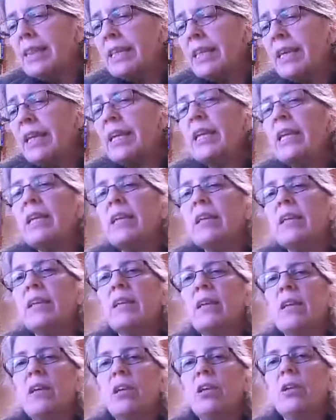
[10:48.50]
And
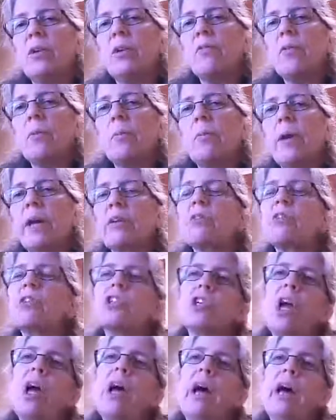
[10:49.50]
then you have a
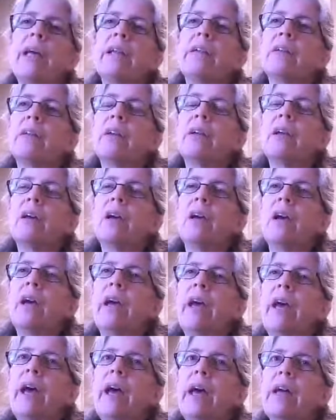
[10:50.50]
better shot
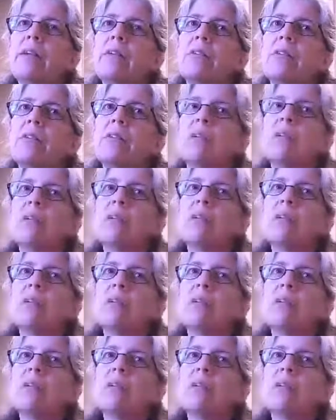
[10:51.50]
at